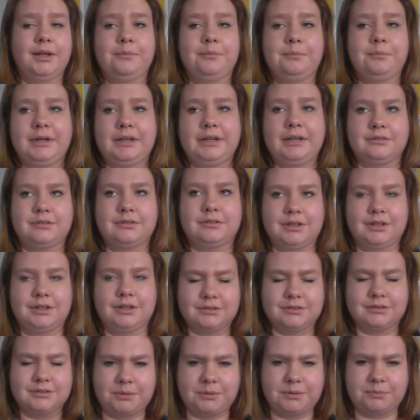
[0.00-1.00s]
means
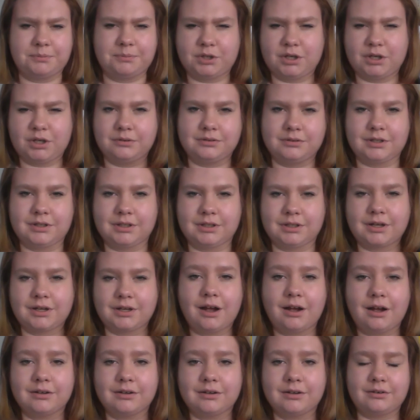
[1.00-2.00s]
that sometimes I
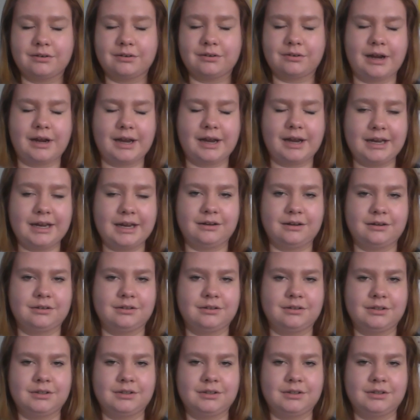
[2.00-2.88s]
can't hear